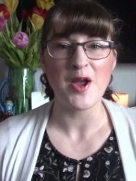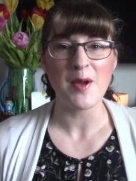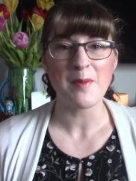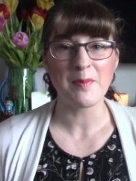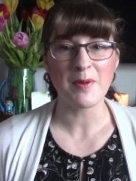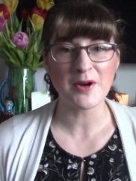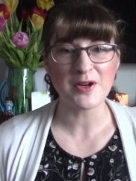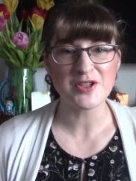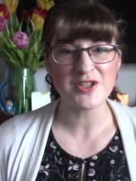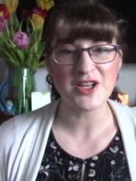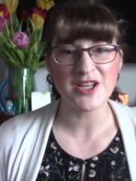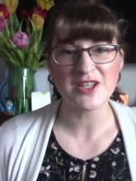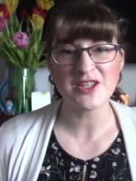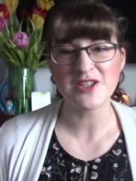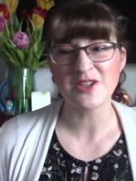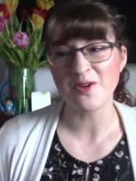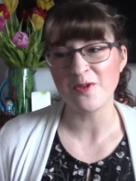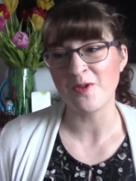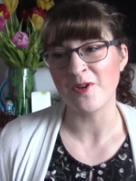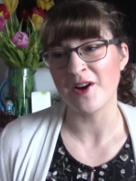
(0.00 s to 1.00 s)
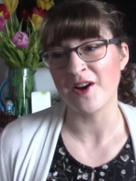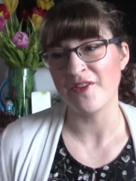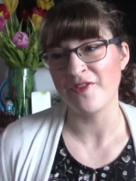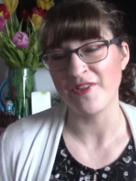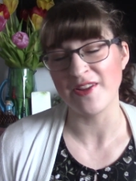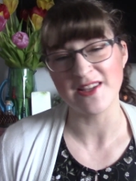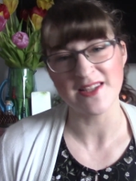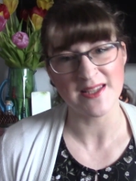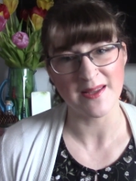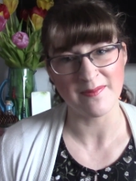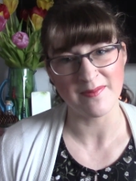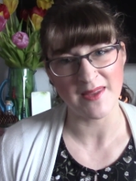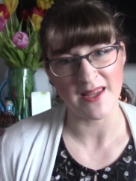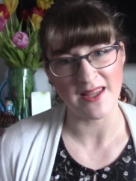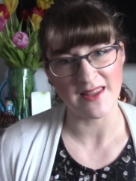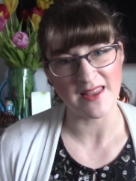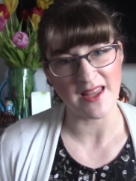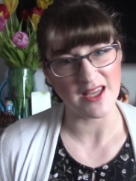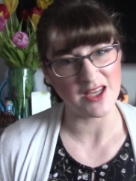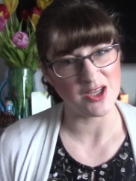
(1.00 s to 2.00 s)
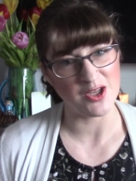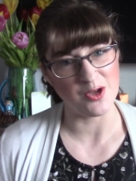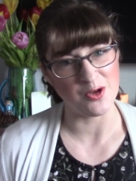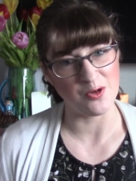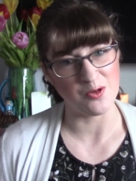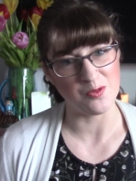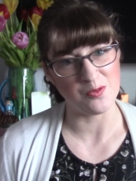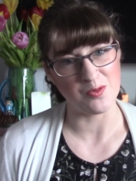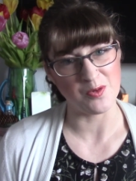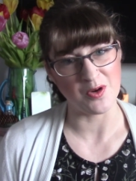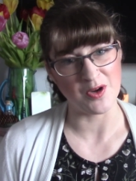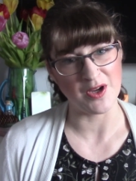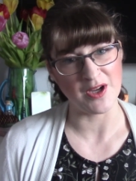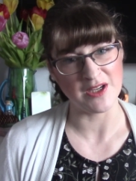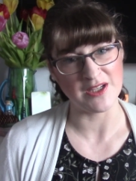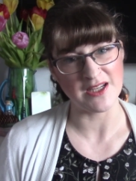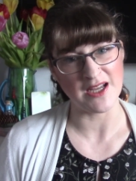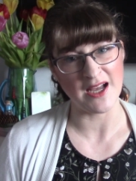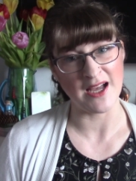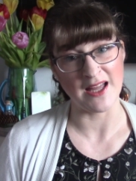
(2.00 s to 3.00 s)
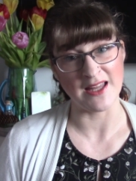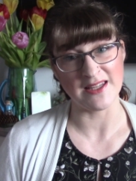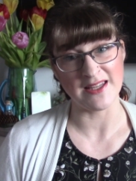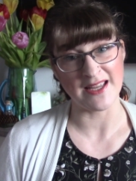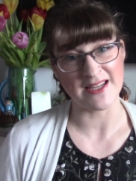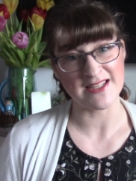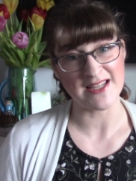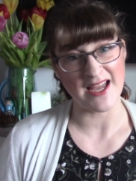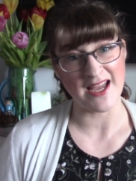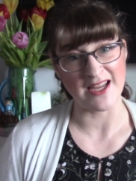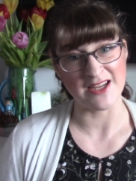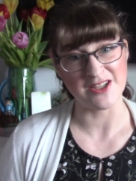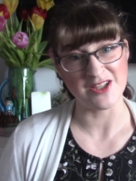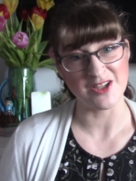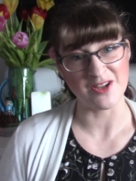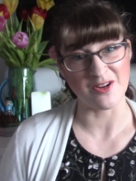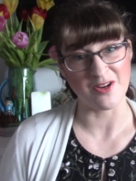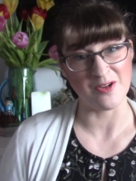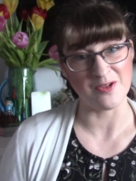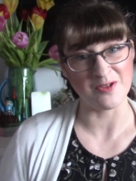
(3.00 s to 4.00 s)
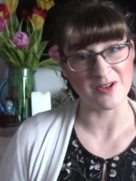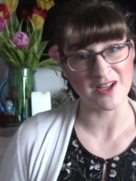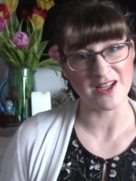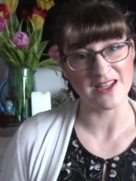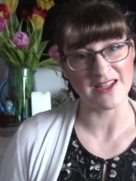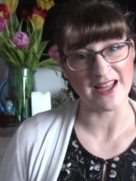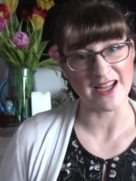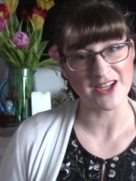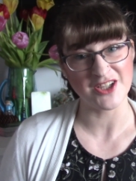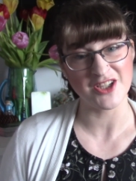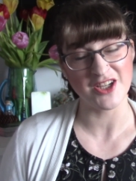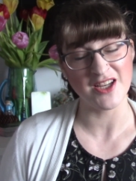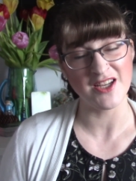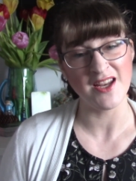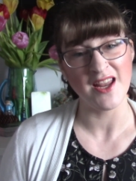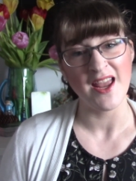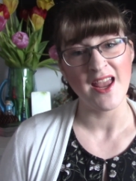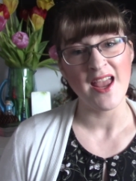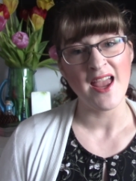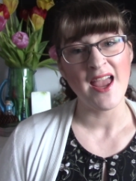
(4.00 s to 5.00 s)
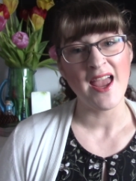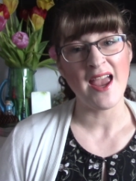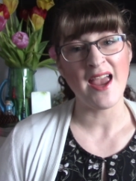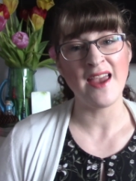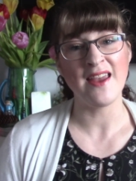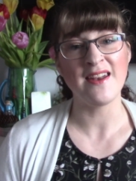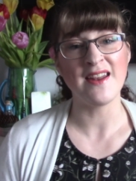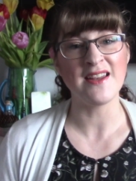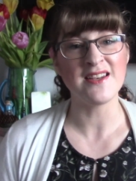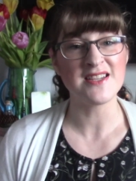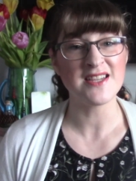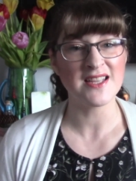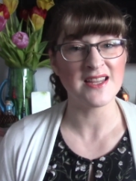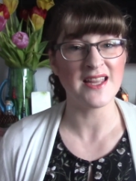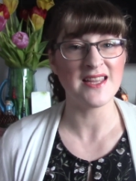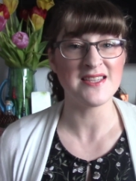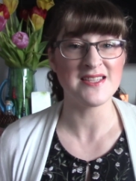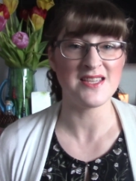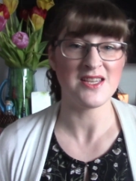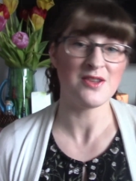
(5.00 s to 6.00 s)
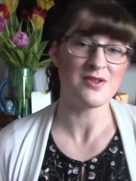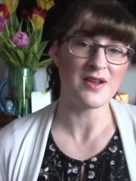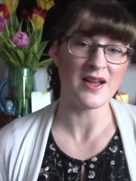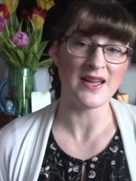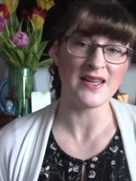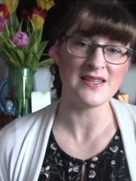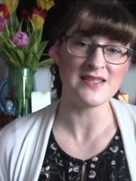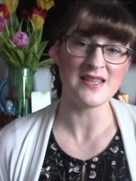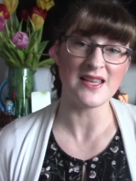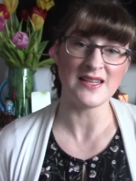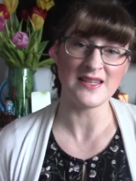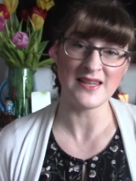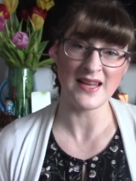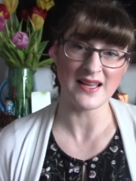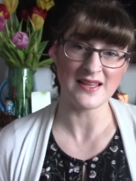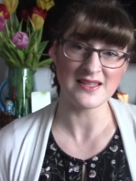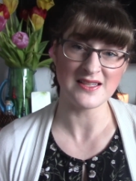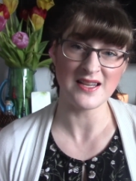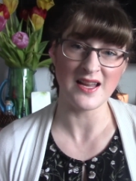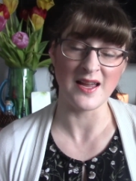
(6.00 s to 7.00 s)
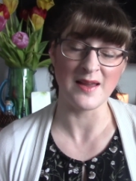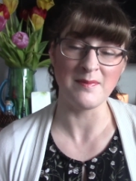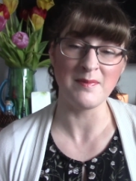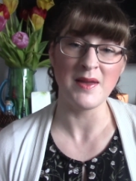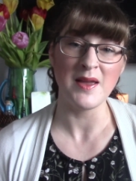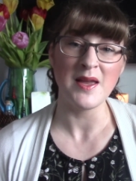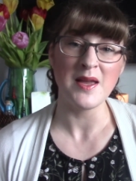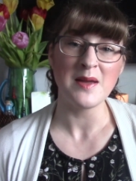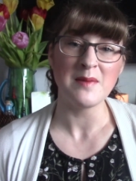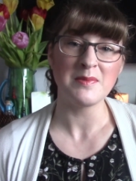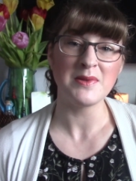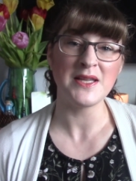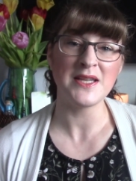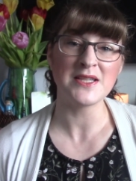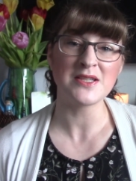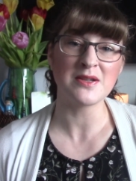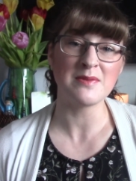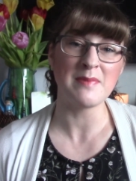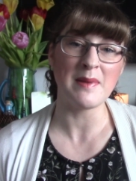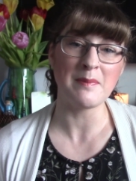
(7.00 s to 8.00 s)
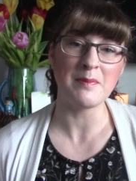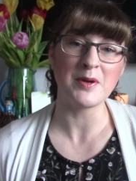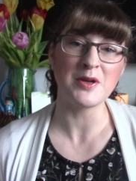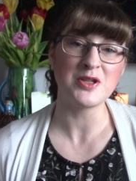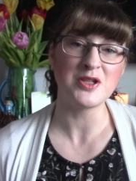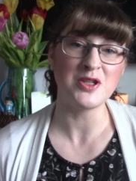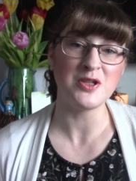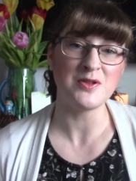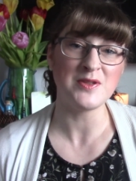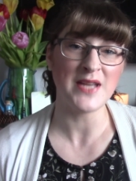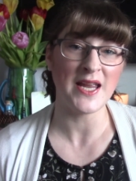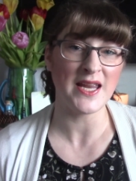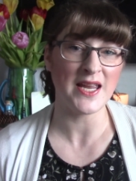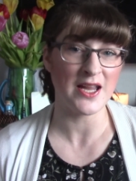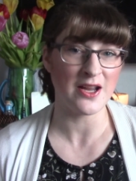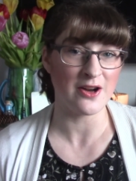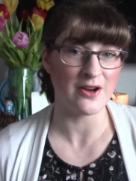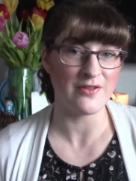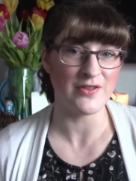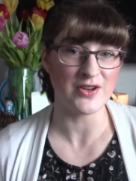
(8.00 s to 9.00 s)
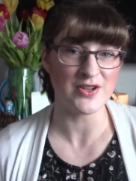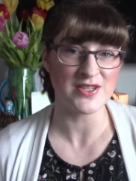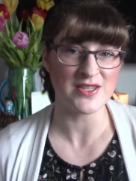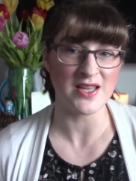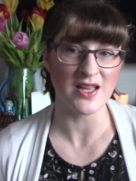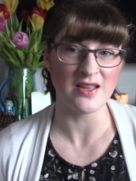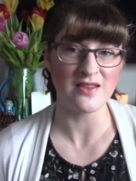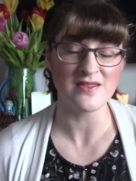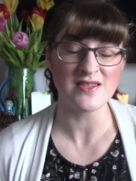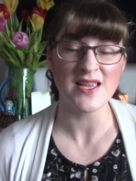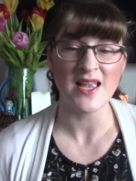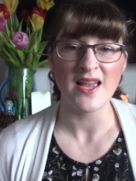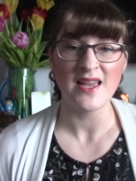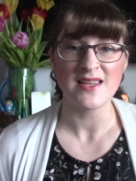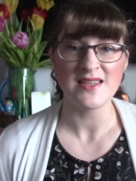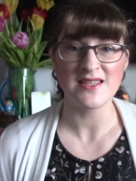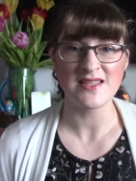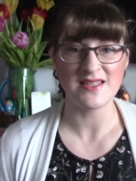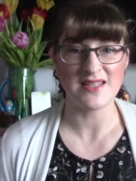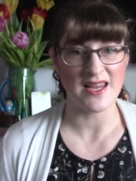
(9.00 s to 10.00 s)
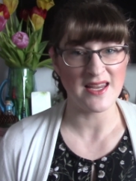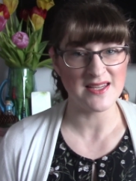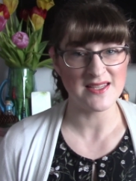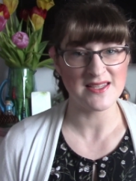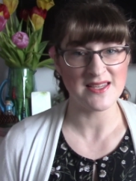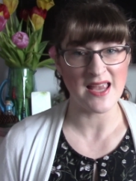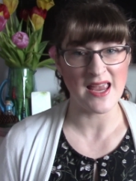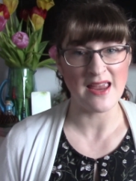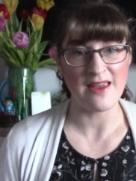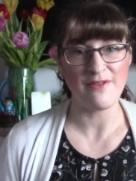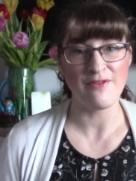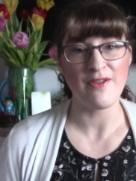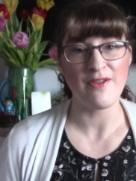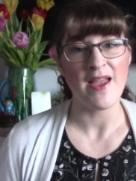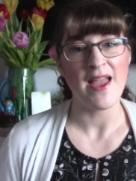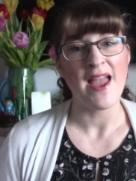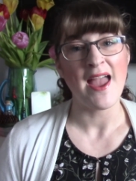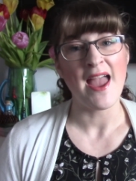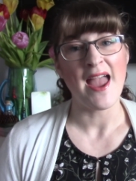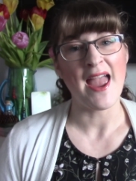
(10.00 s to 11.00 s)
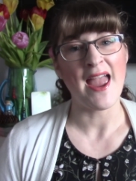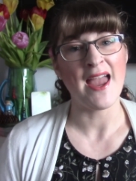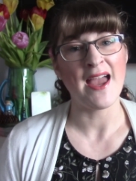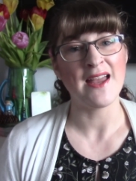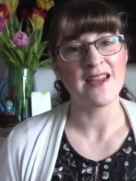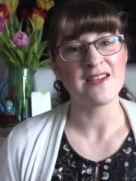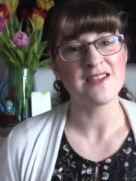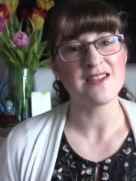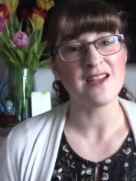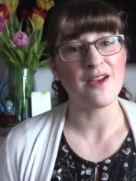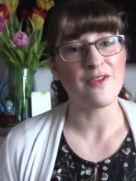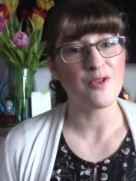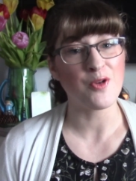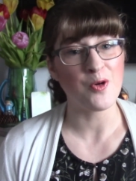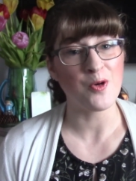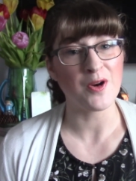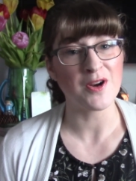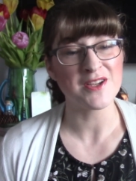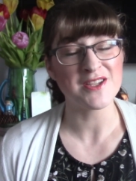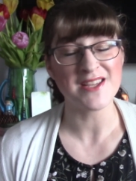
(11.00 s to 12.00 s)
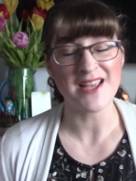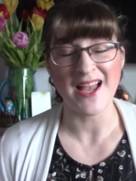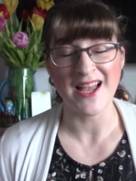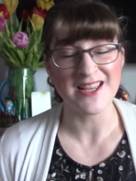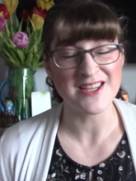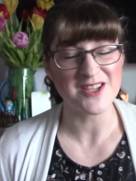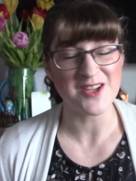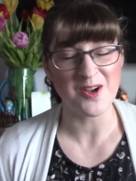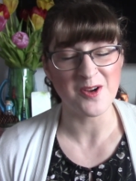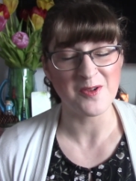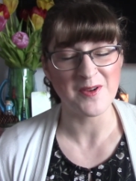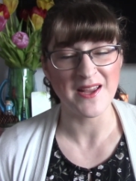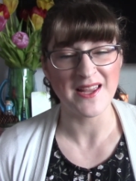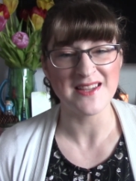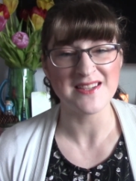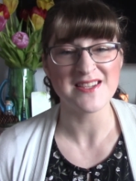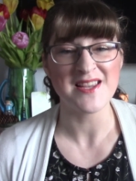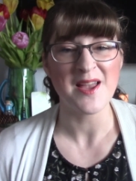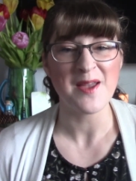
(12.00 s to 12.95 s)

purchased, or if it's something that you would like to add to your own collection. And until I see you guys next time, please remember to take care of yourselves, stay safe, and of course, as always,